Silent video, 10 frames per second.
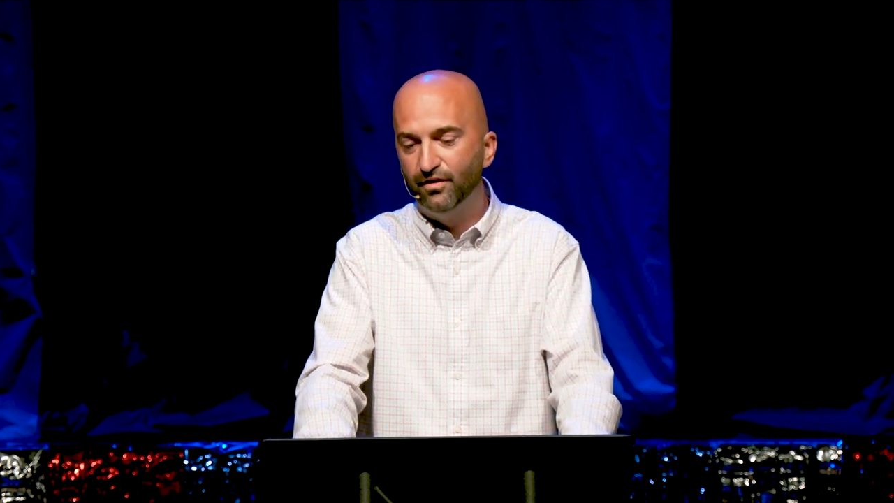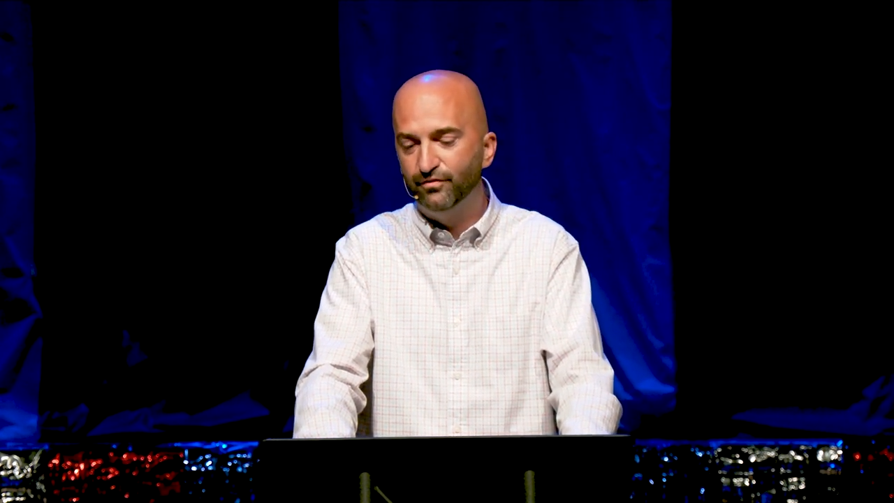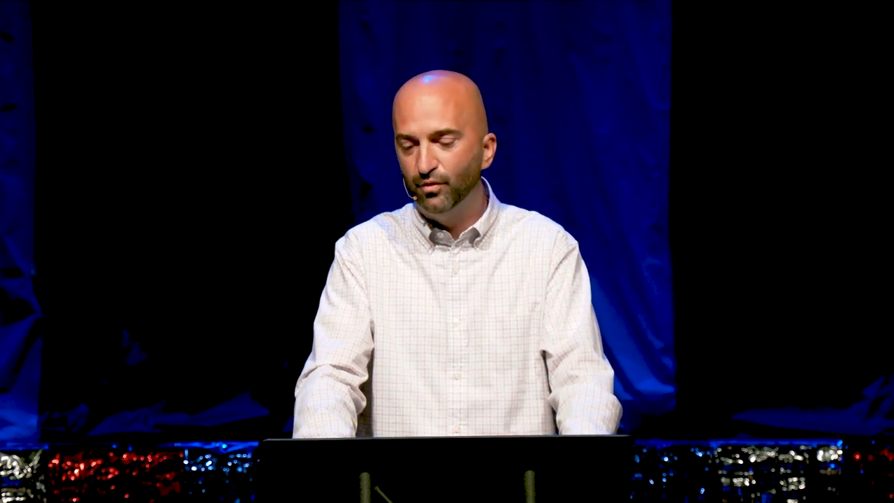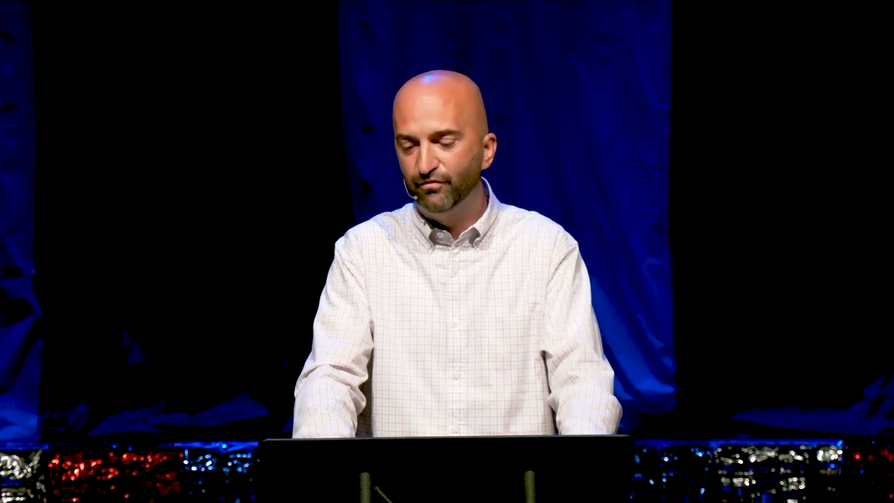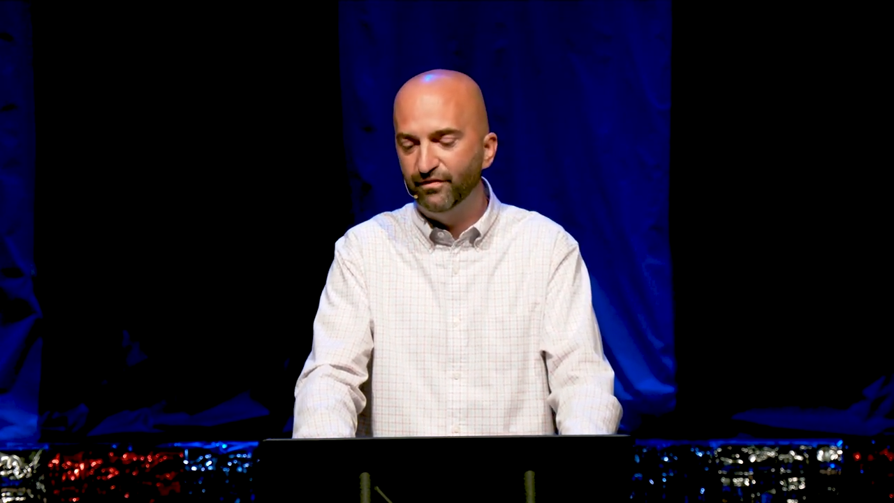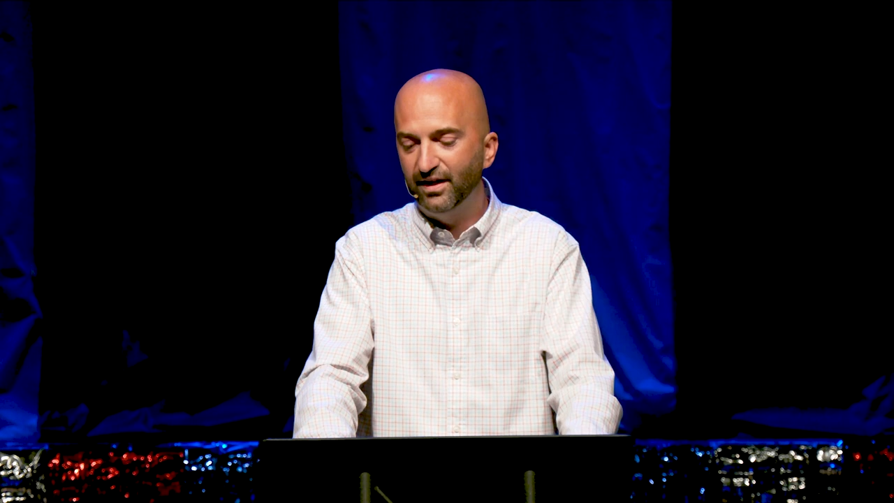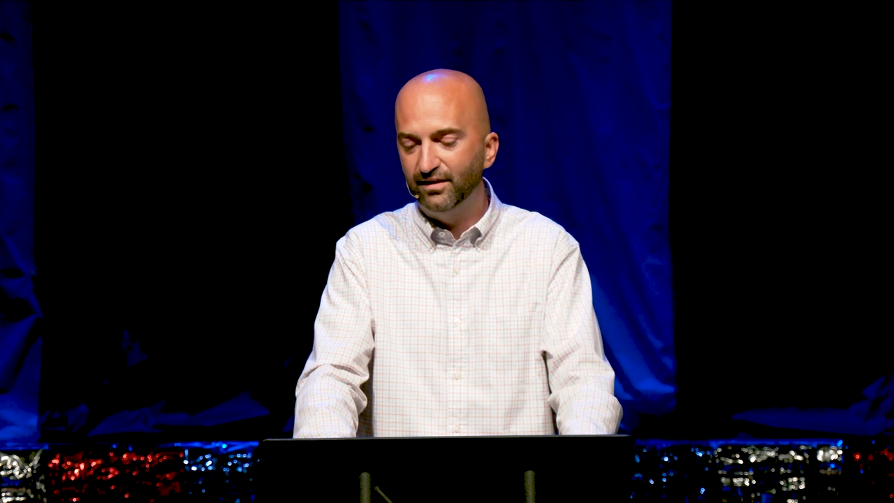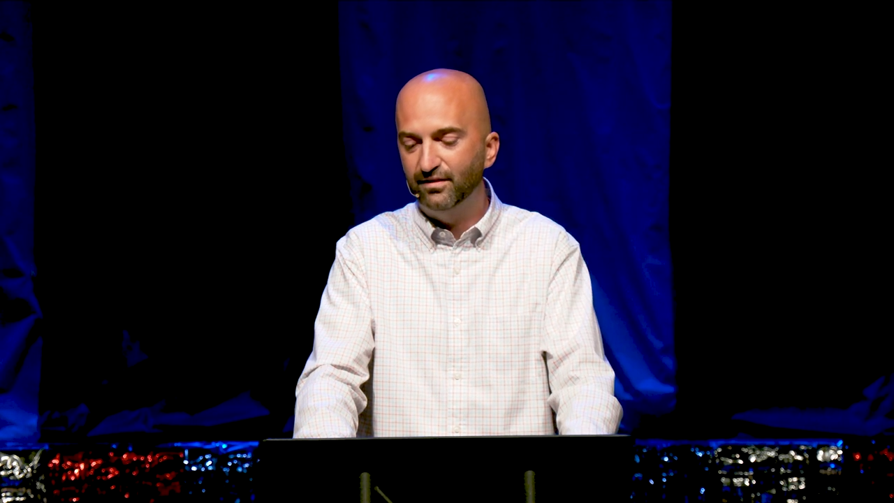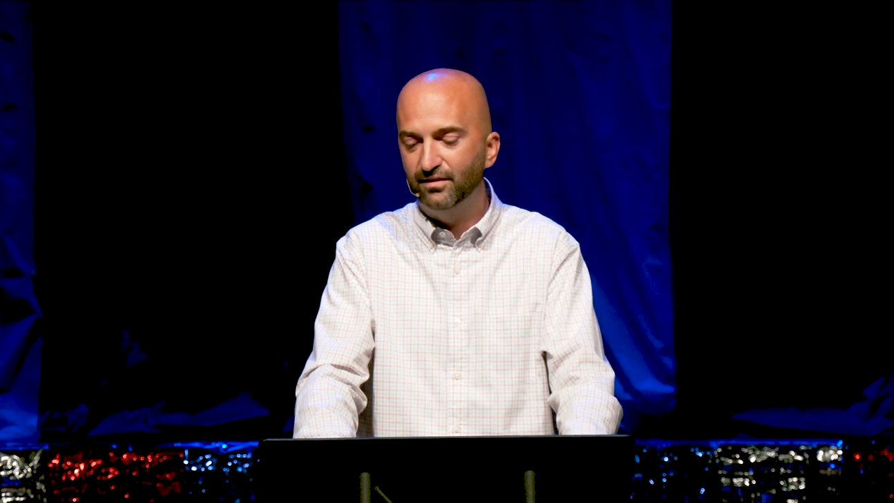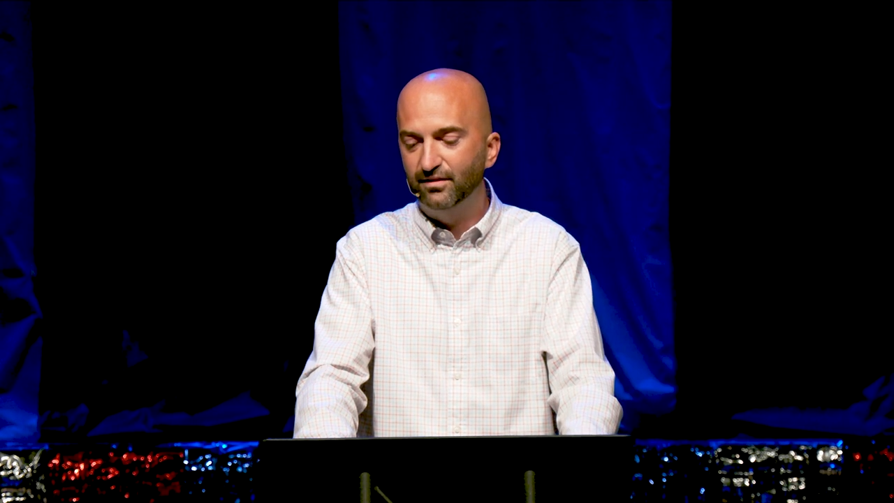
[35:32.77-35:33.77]
of your
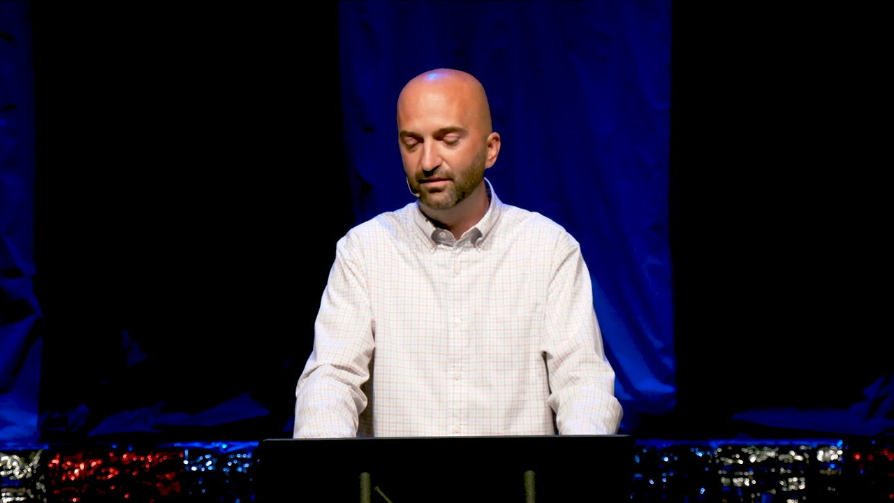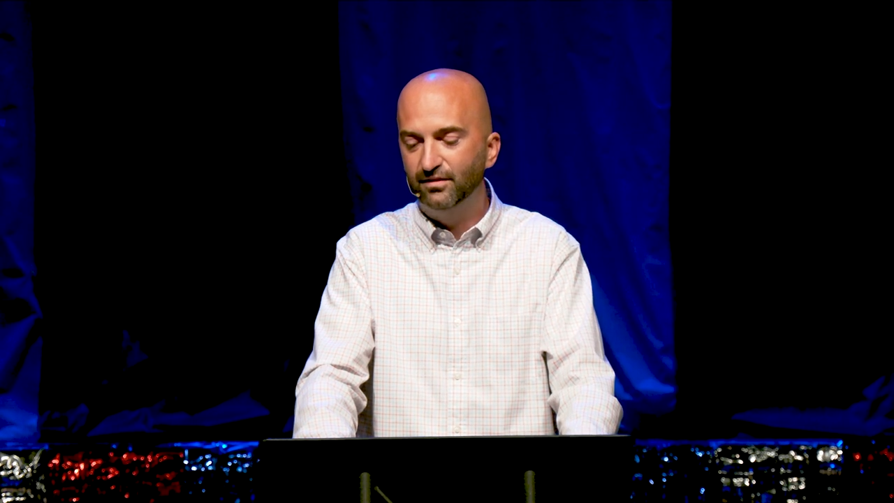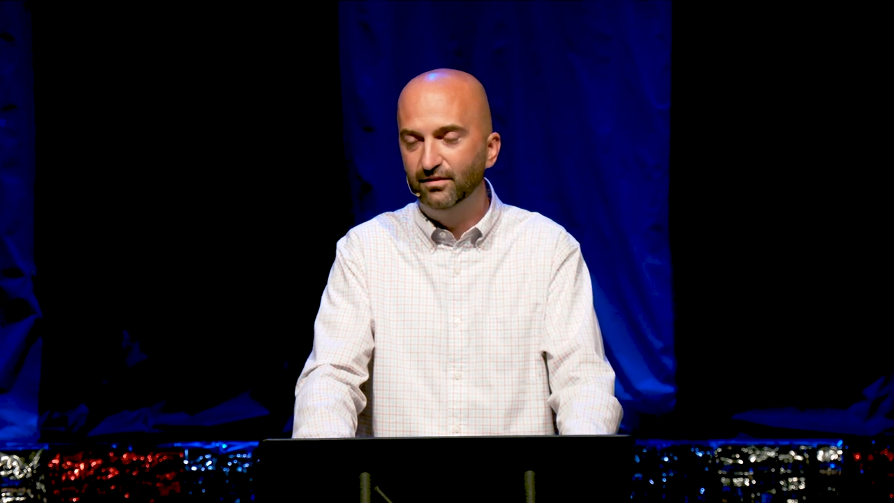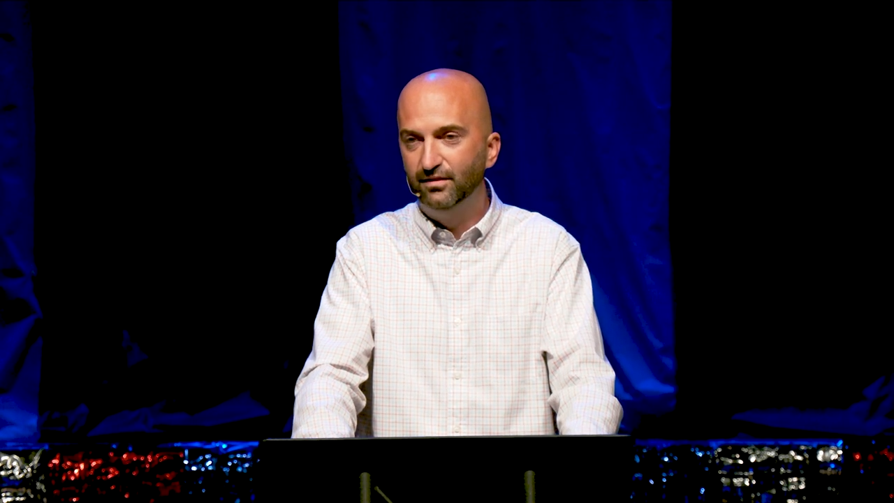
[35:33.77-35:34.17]
faith.